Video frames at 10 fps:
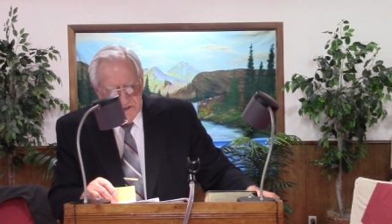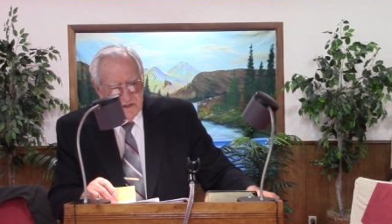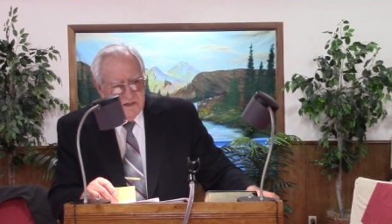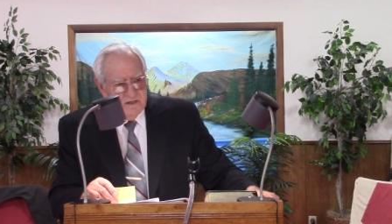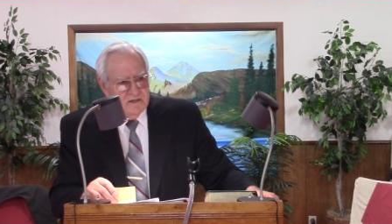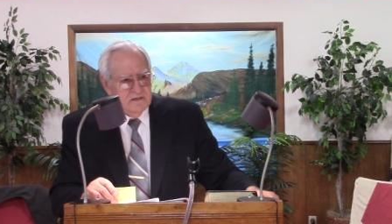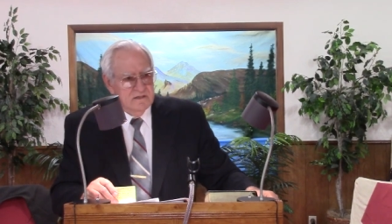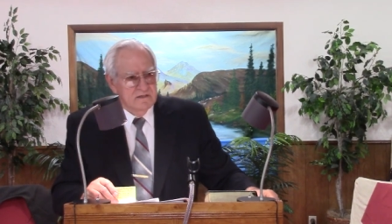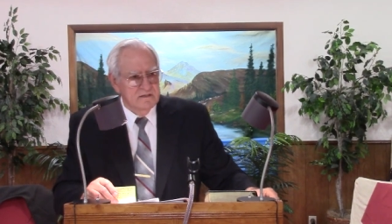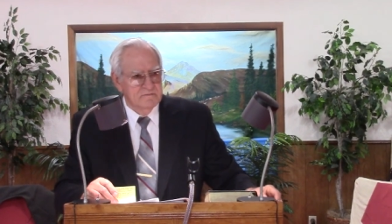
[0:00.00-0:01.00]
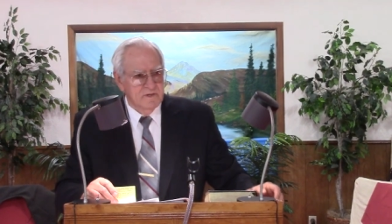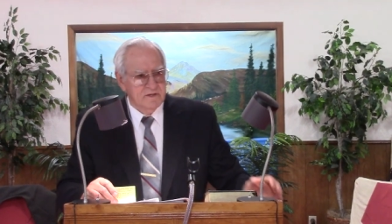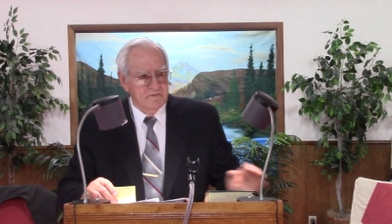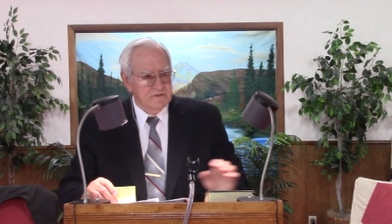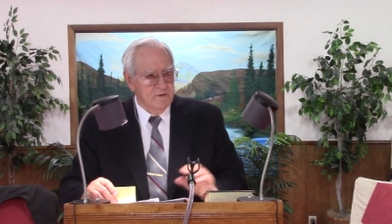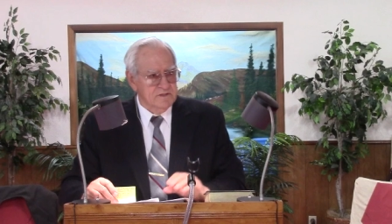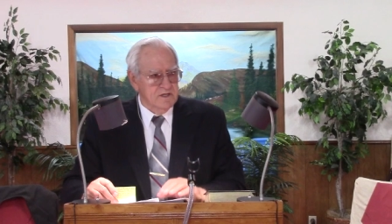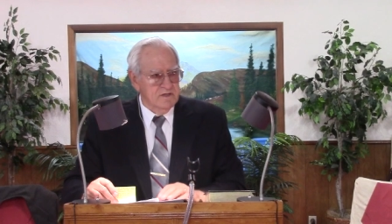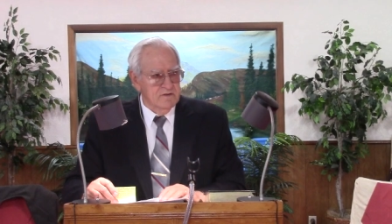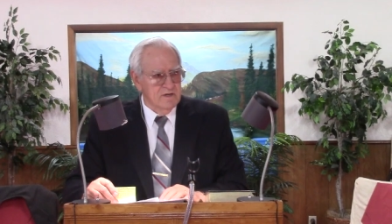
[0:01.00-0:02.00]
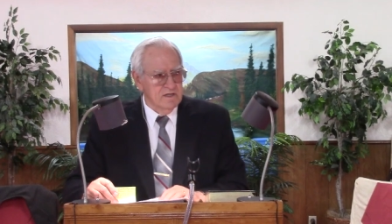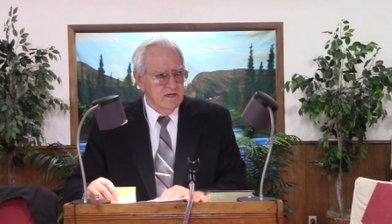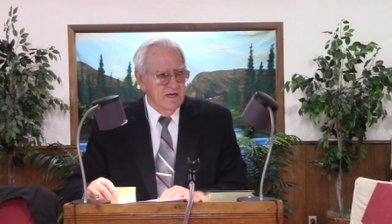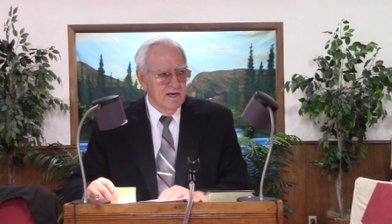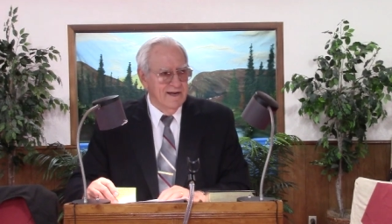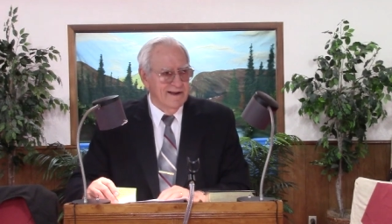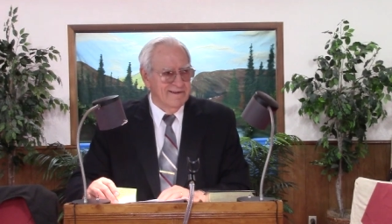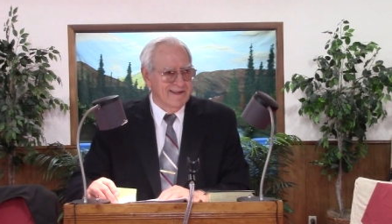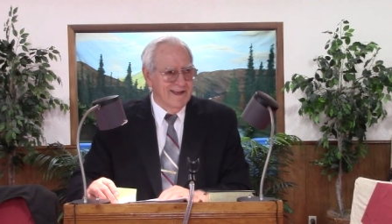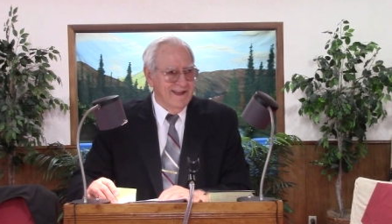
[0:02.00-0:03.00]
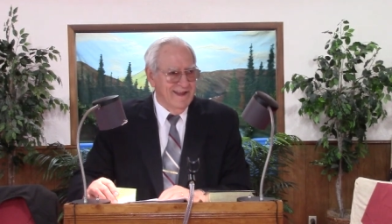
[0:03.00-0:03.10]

it, but they were supposed to know it. okay.